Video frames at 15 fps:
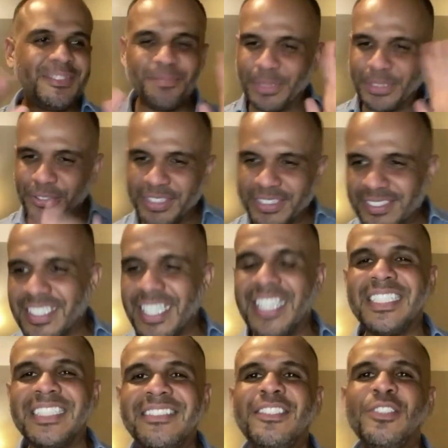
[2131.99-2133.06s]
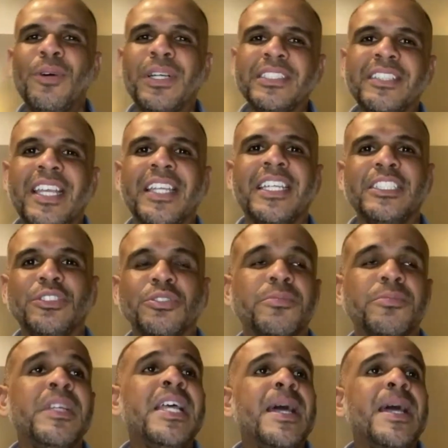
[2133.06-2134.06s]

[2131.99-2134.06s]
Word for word: put on the side, let's see what can I do.